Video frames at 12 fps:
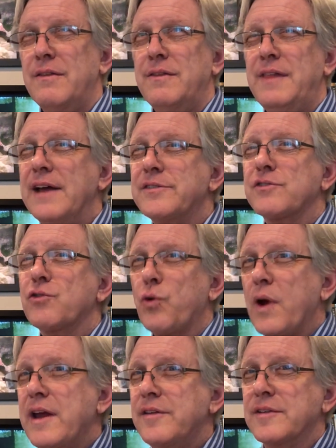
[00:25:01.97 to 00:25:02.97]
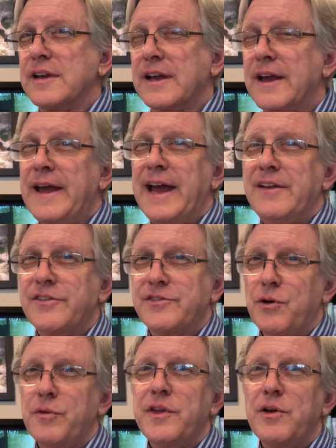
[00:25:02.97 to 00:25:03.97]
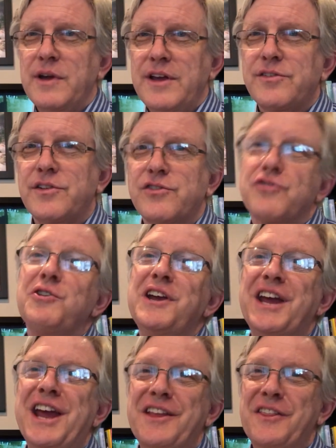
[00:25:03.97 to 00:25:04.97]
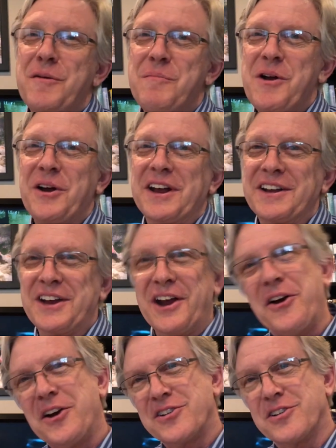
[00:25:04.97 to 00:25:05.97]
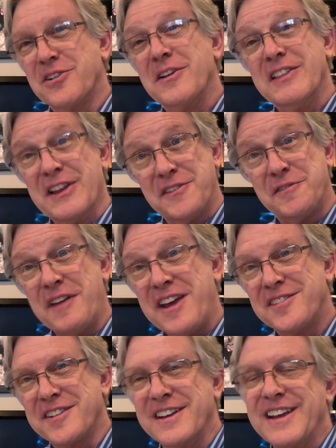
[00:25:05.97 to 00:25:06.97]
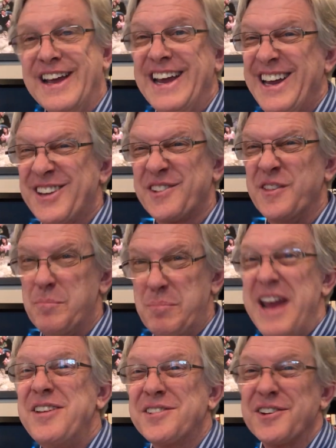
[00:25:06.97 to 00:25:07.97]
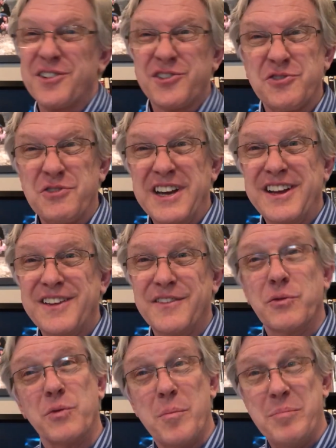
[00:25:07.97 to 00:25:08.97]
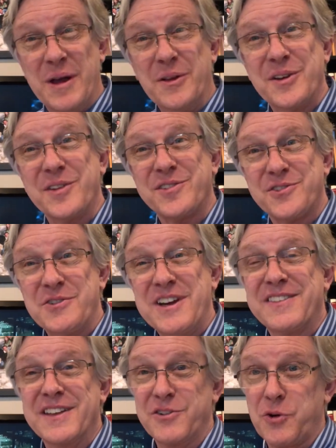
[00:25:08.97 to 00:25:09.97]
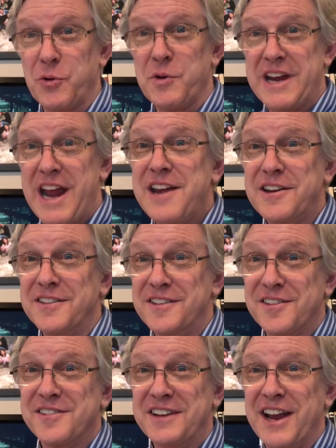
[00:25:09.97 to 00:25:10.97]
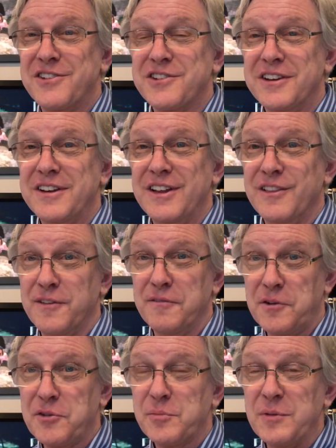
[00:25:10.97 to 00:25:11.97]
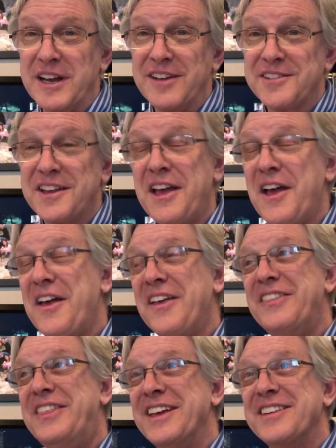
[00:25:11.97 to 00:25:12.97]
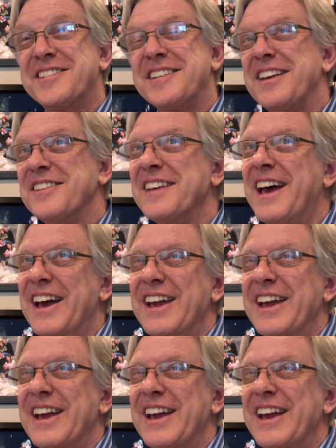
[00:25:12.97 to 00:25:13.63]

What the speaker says: That's crazy. And so there is a streak in the American character, let's face it, it's the basic streak, the rebellious streak that created this nation in the first place, that says,